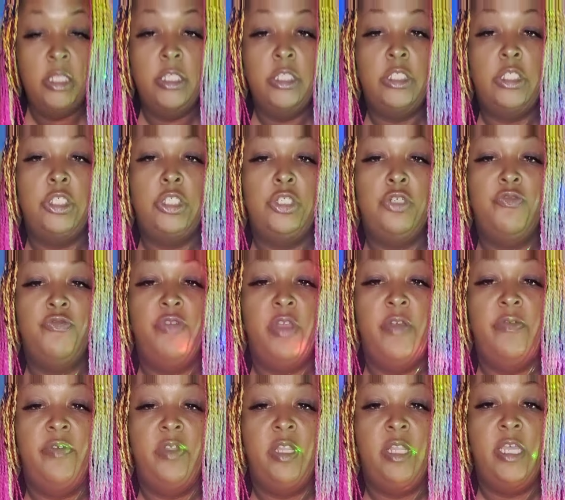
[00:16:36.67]
This is your
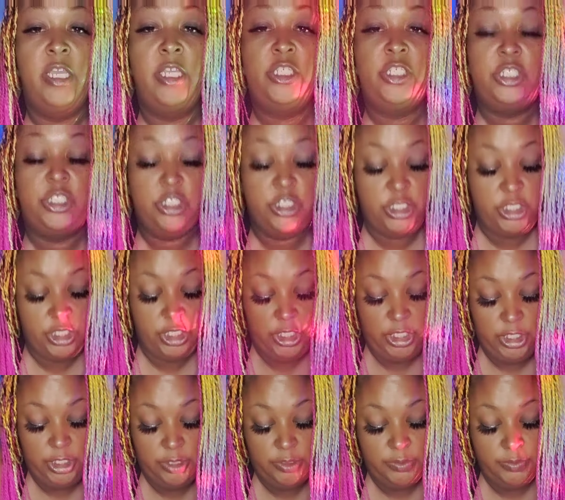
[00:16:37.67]
revelation
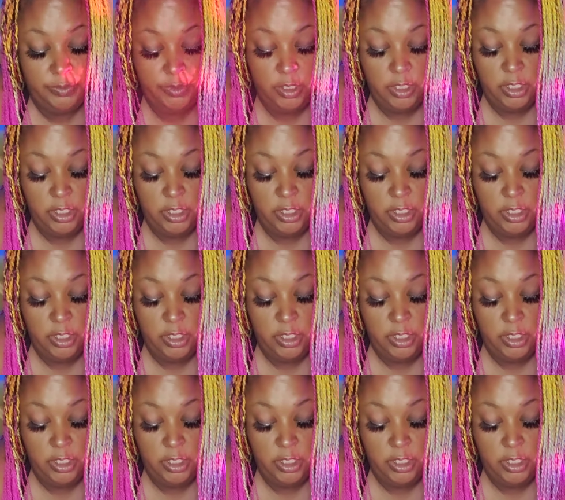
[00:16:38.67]
again.